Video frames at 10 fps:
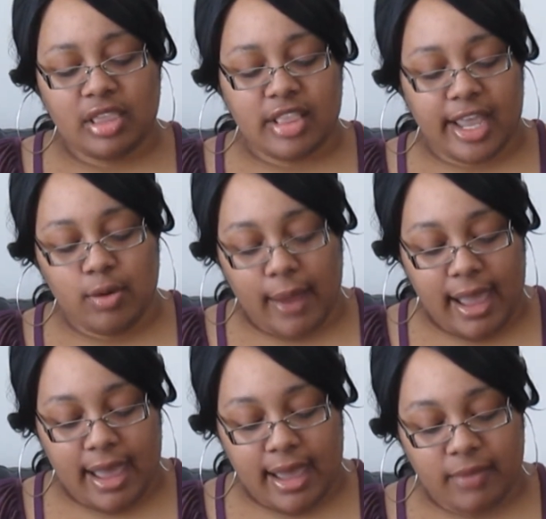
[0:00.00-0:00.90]
they
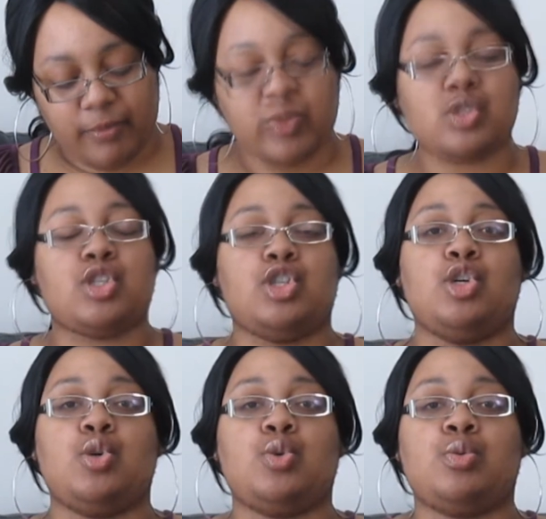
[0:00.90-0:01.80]
arrive
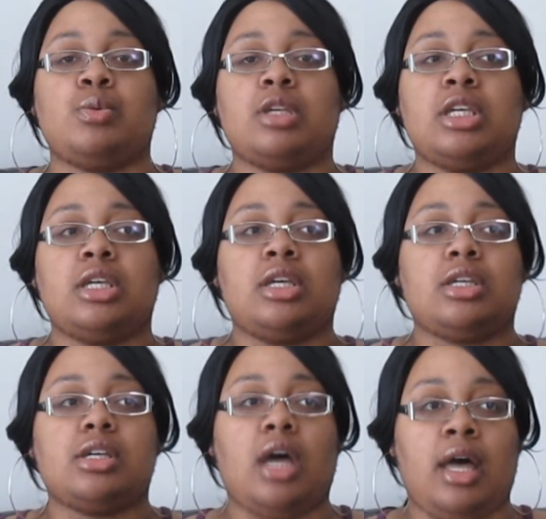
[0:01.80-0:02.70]
to
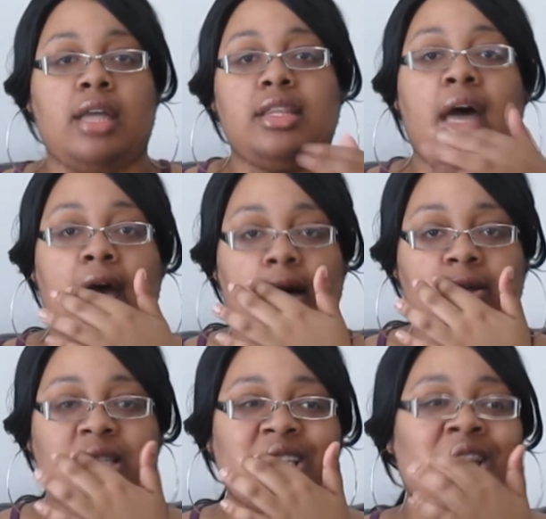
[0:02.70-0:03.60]
the
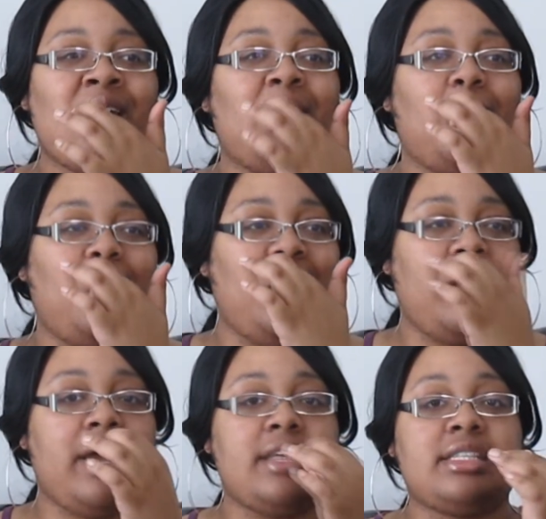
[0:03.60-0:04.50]
house,
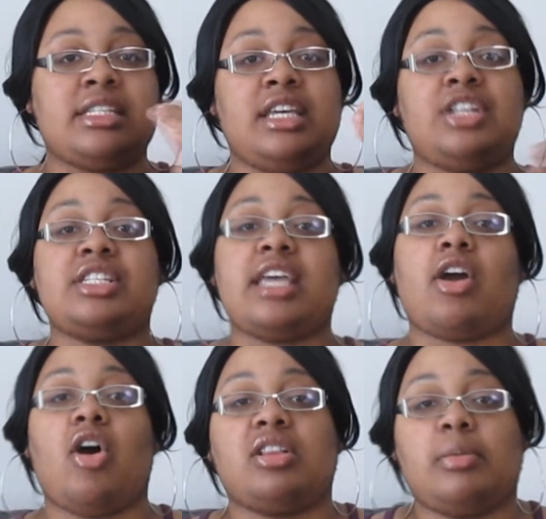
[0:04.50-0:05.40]
and Dutchess had
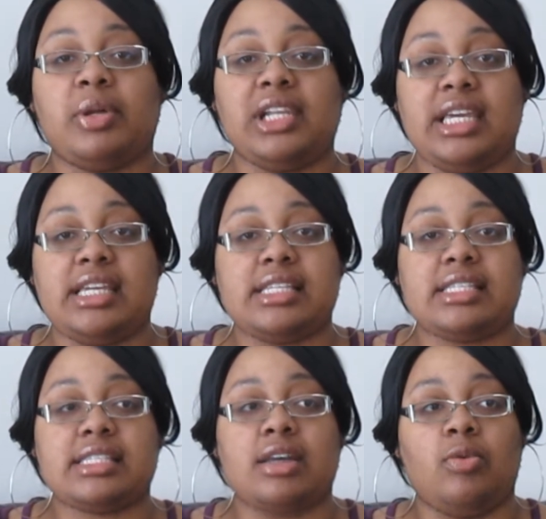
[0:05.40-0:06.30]
called the
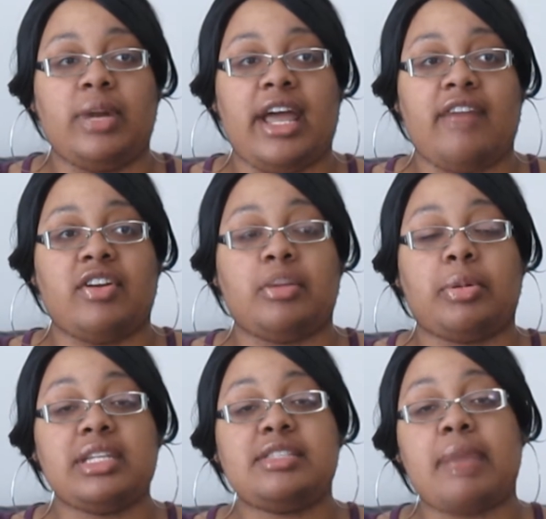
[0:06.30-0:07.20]
police or whatever, and the
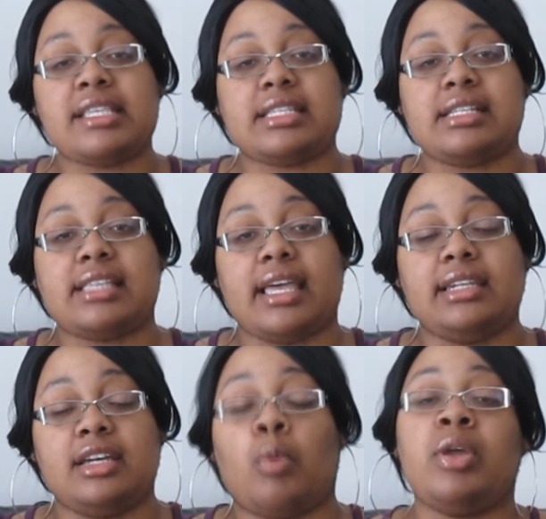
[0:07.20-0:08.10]
police basically
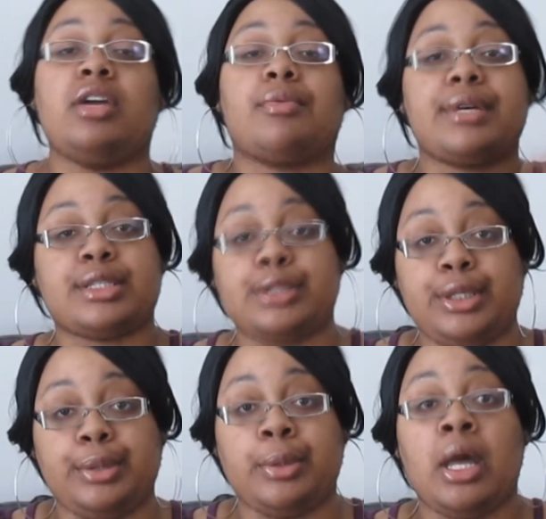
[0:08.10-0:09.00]
said, look, we could arrest
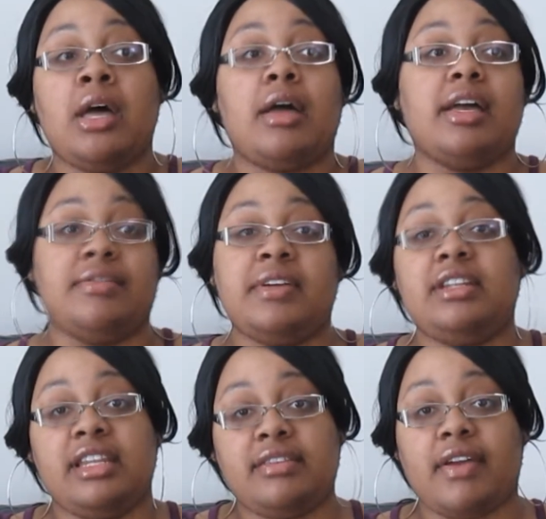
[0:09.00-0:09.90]
you. If he
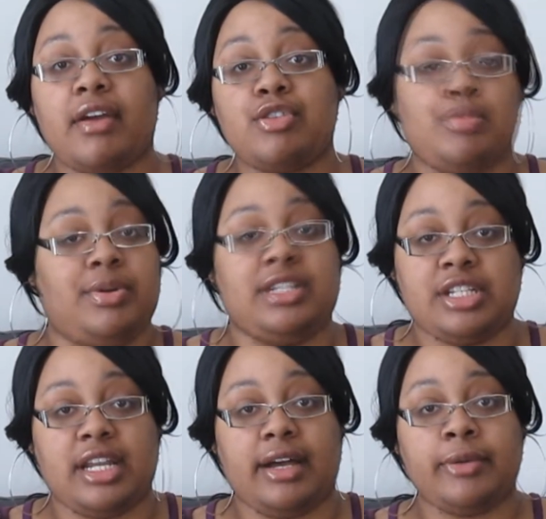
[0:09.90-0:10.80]
live here, you put his
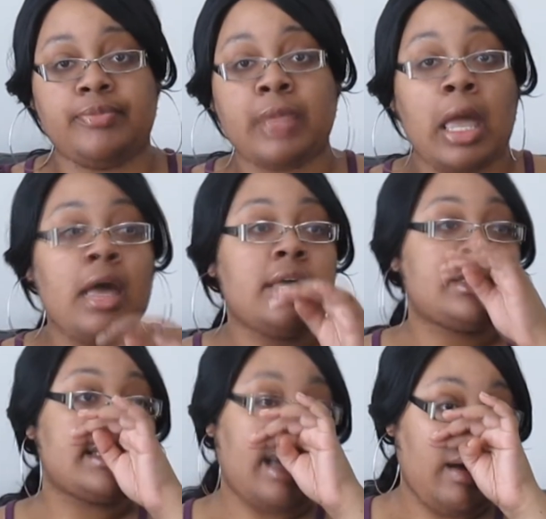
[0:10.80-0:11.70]
shit out.
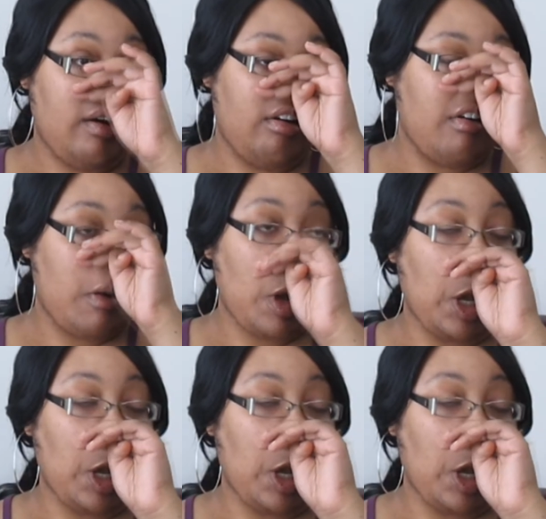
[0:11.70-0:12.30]
So